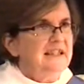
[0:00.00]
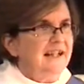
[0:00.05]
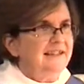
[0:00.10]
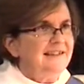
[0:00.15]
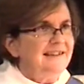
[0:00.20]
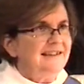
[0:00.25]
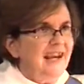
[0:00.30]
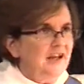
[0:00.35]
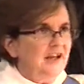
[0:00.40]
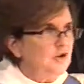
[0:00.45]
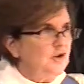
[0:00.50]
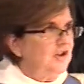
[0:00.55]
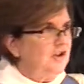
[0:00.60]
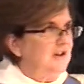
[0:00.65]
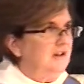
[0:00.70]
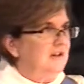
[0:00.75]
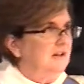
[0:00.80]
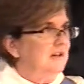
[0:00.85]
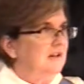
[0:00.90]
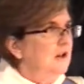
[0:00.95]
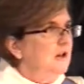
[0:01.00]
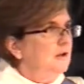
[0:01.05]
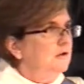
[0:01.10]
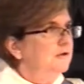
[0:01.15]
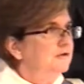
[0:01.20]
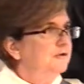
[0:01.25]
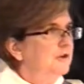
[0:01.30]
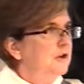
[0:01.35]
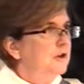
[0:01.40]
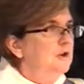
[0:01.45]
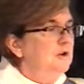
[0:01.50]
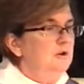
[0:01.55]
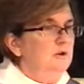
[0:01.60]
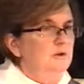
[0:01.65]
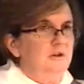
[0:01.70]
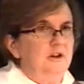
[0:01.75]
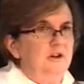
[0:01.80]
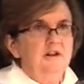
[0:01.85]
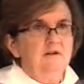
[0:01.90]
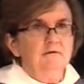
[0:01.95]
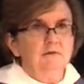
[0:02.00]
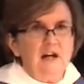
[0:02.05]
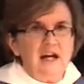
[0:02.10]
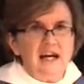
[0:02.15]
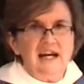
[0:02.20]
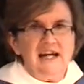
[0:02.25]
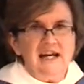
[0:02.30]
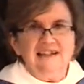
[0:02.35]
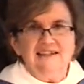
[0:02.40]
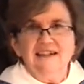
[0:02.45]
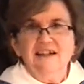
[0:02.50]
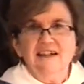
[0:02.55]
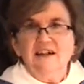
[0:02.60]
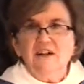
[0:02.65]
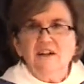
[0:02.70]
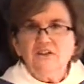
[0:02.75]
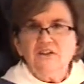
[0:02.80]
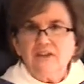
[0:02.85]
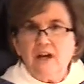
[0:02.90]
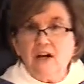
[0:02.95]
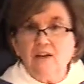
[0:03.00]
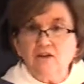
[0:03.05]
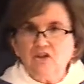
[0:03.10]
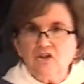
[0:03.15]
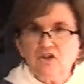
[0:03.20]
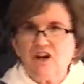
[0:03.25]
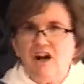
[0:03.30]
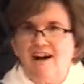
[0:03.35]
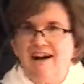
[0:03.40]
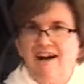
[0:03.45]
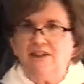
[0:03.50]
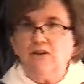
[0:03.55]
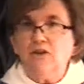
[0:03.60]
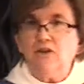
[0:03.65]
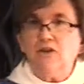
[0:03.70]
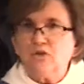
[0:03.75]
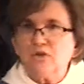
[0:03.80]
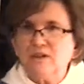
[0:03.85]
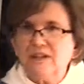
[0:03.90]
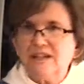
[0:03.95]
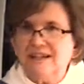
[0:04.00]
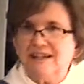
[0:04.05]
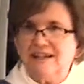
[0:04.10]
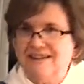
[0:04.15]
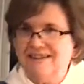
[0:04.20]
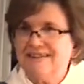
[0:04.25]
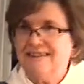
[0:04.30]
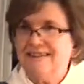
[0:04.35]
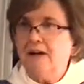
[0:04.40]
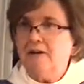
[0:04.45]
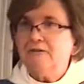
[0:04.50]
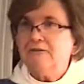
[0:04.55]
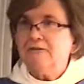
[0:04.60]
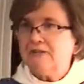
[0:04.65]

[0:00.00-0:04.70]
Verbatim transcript: attention, food, rain, sunshine, trees,